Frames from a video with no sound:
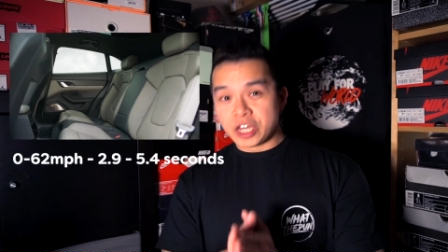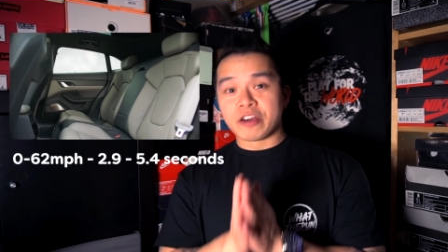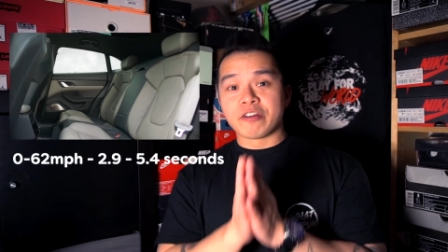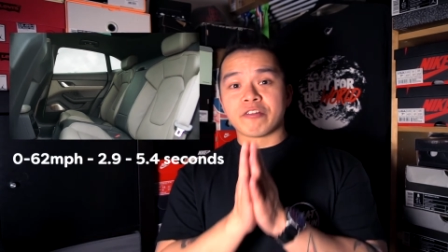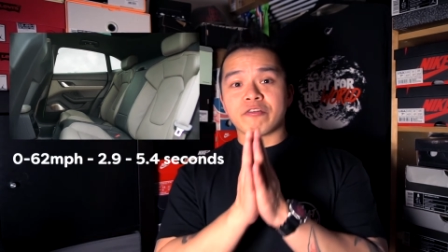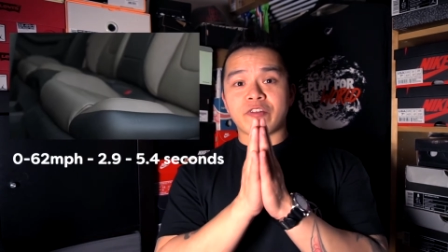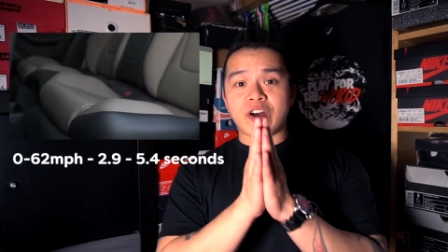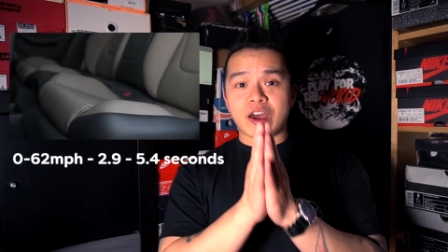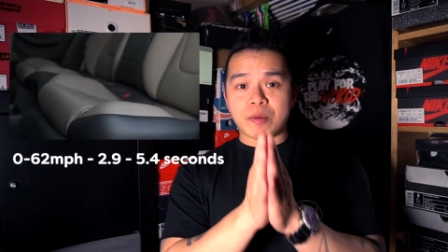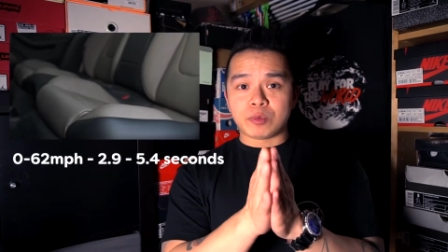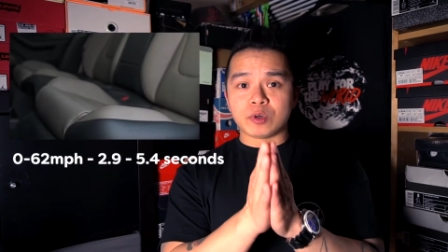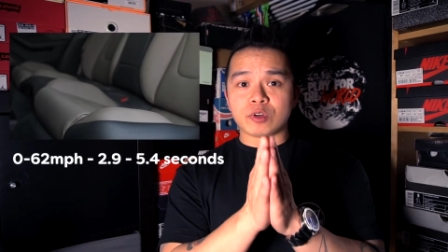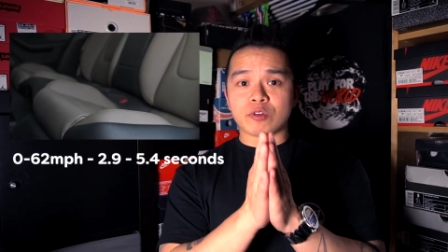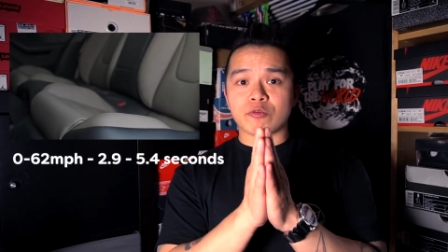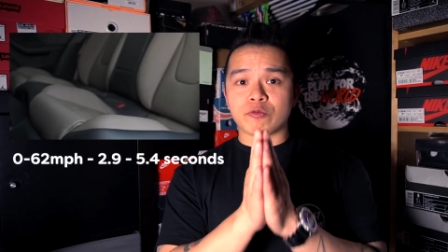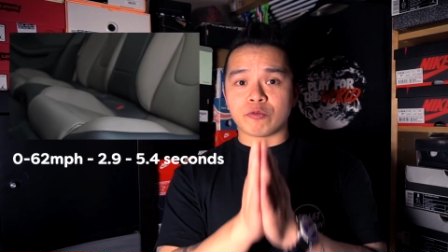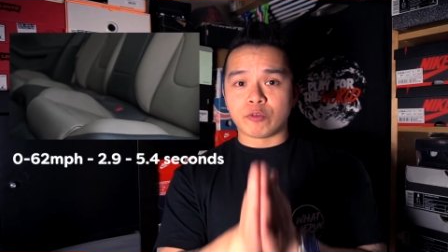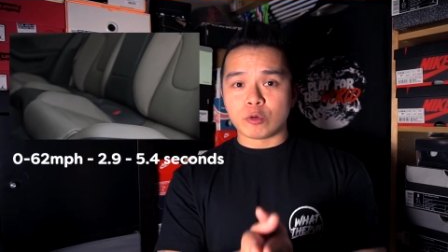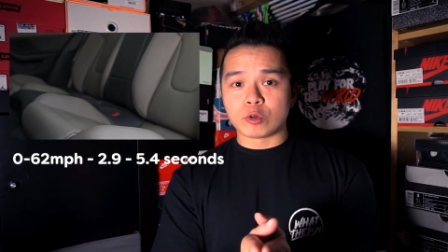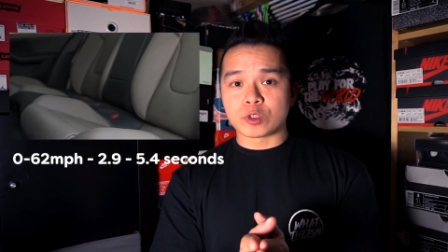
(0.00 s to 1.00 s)

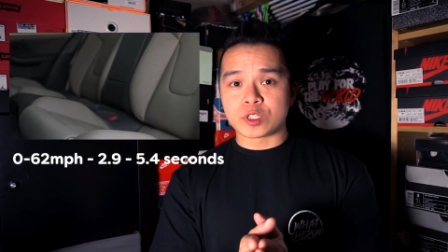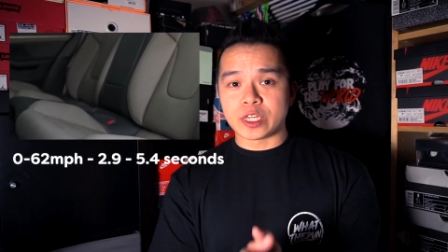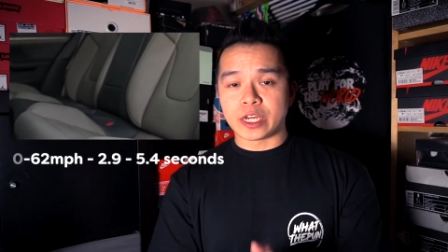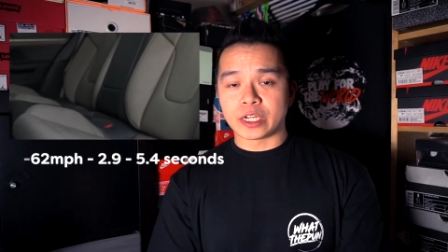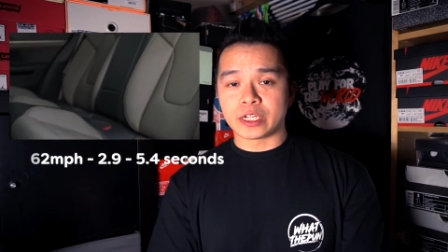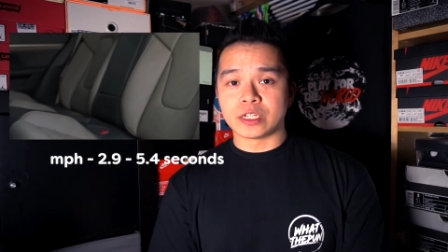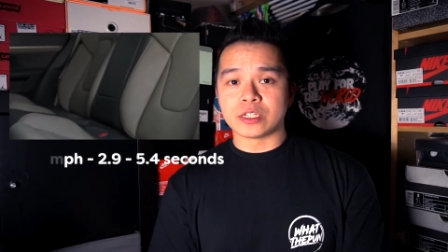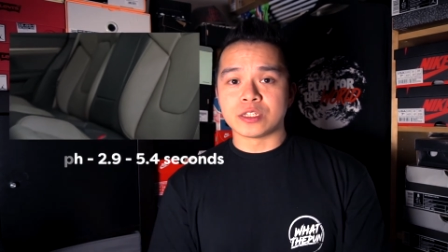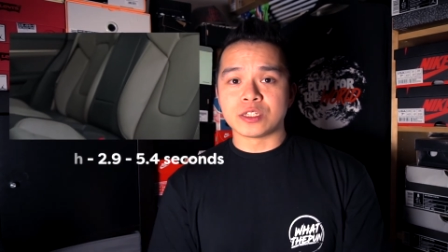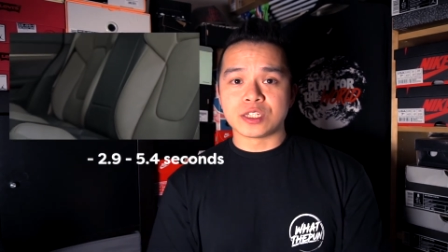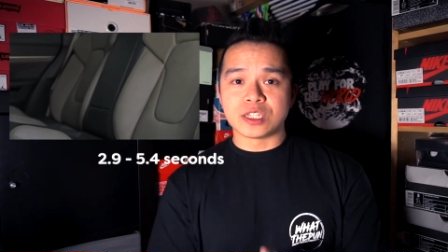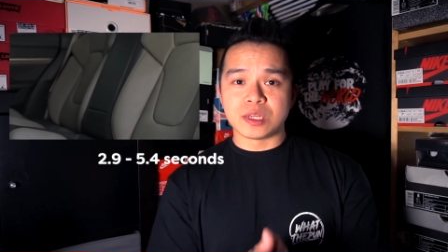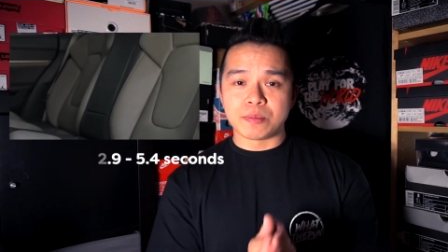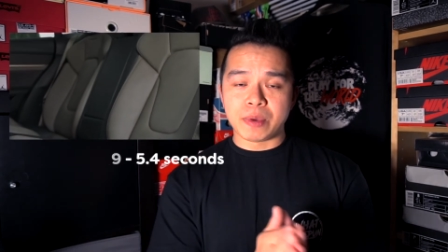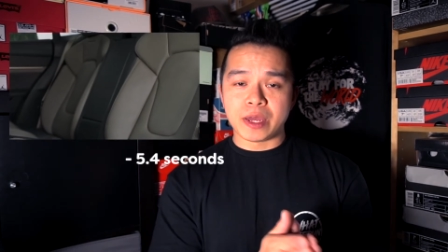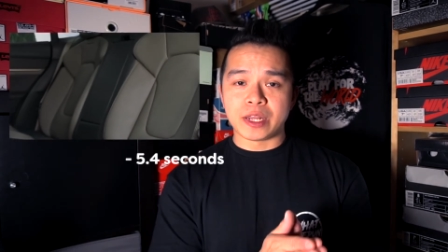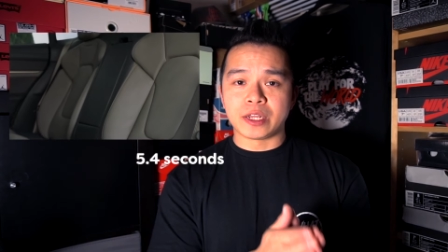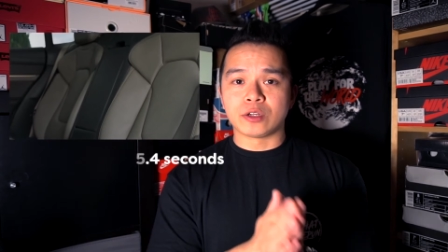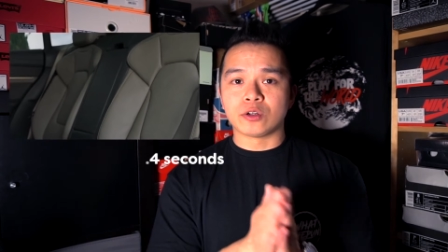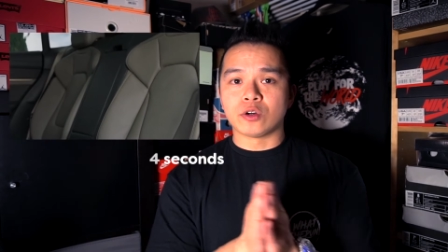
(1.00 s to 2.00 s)
5.4 seconds
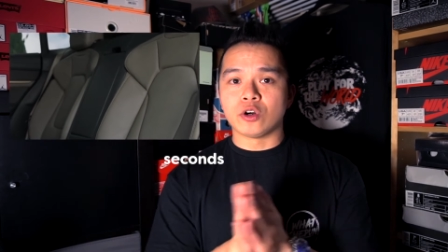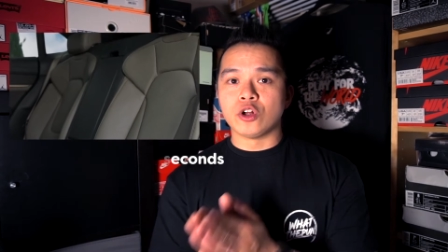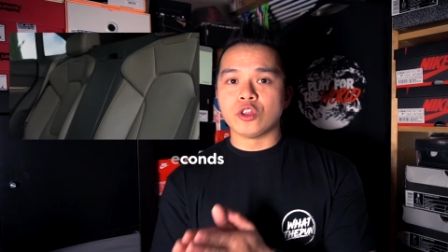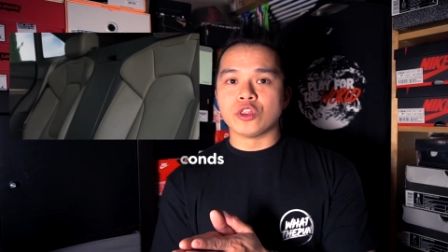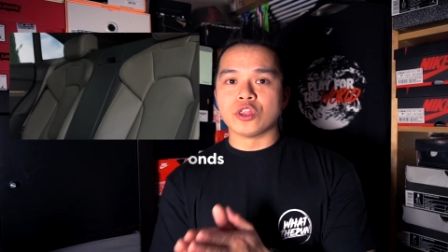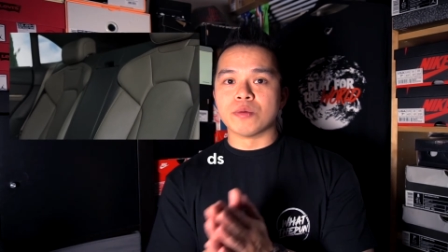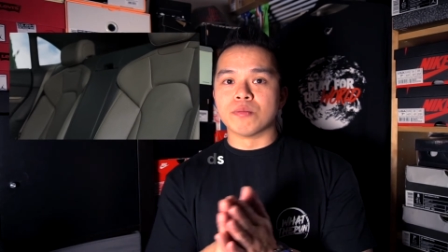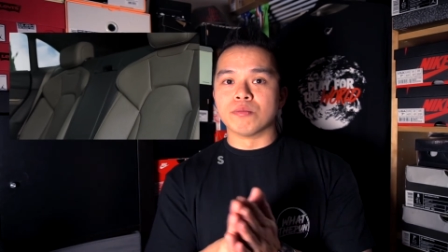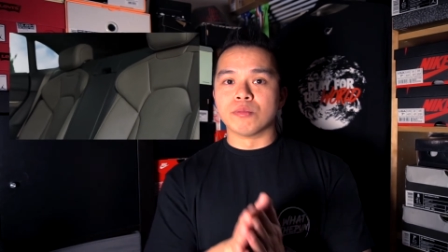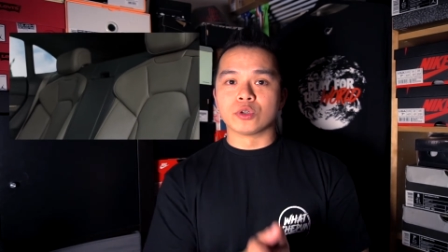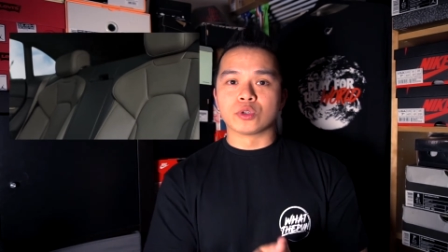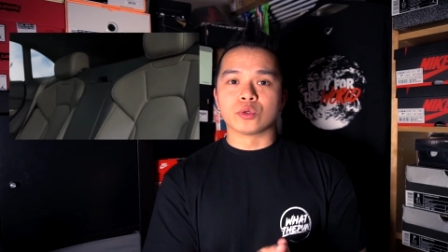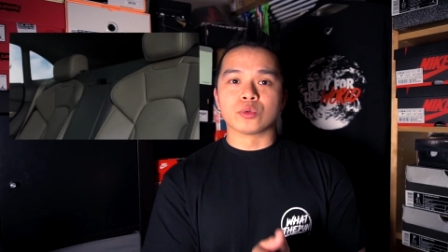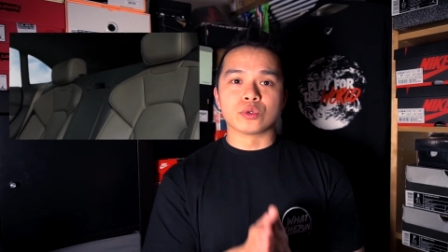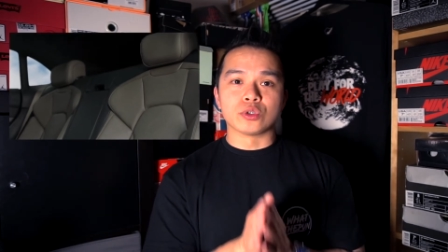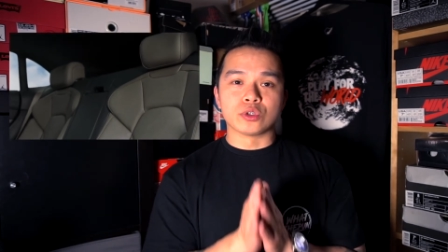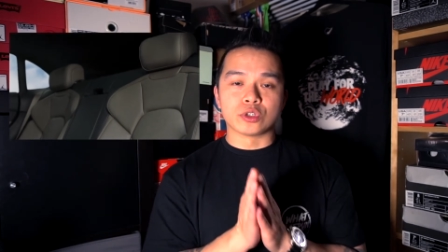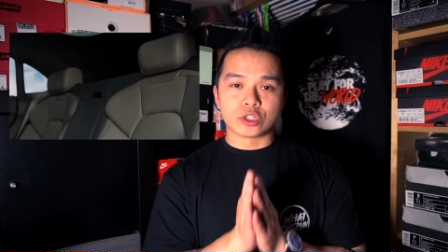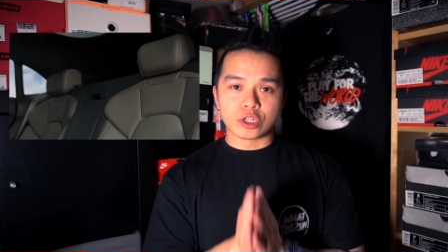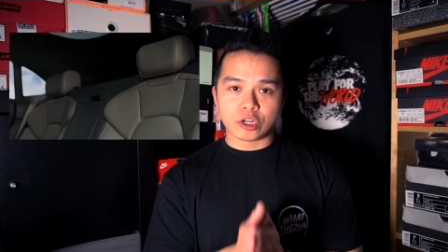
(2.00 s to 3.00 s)
depending on the model
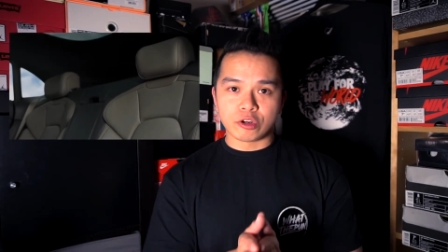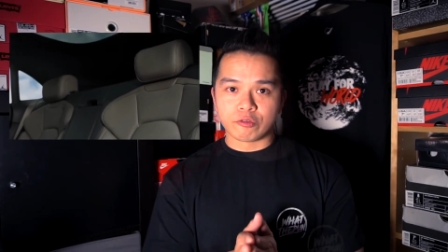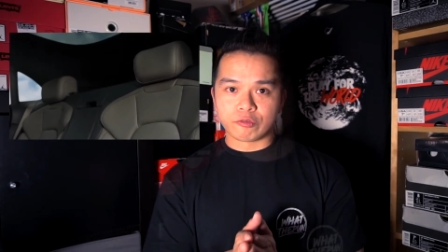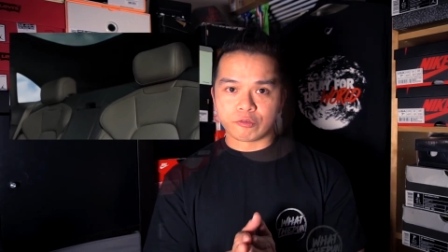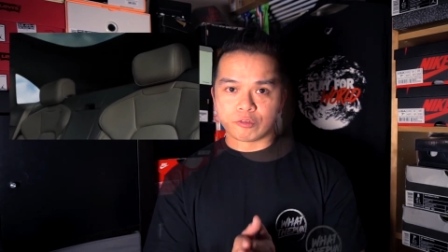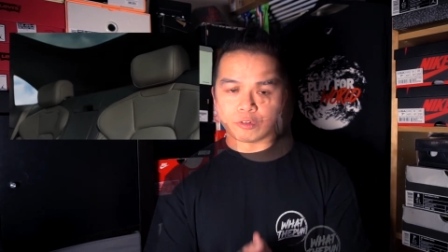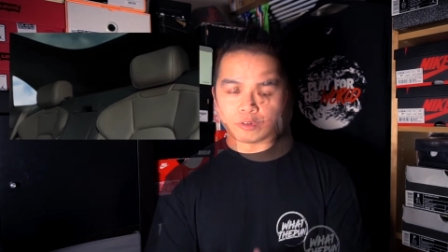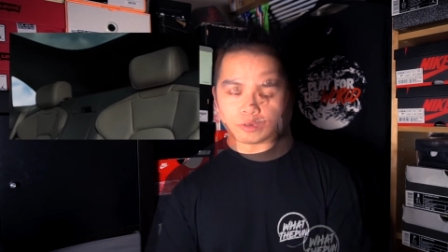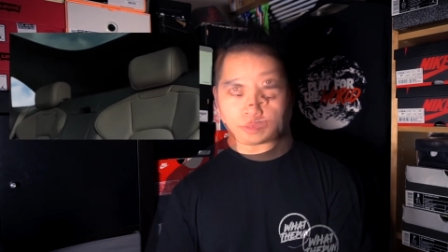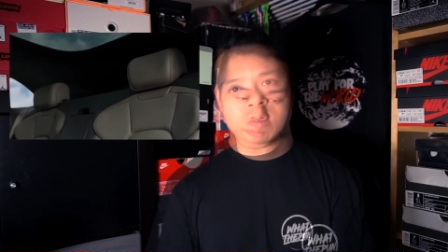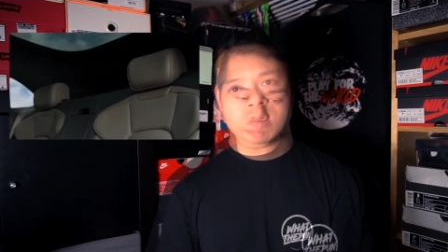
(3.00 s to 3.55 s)
you go for.